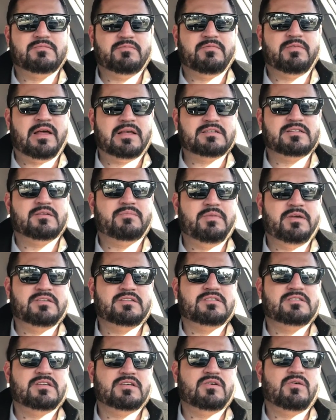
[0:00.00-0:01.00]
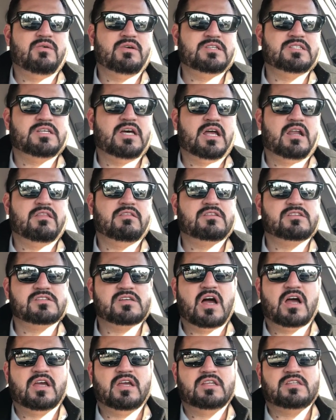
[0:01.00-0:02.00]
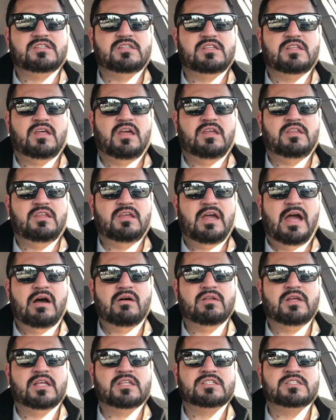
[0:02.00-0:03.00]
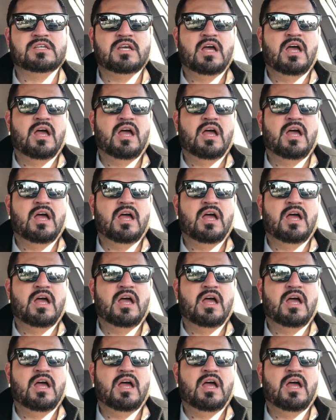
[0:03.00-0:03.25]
plastic pieces that go inside of the sockets in the outlets.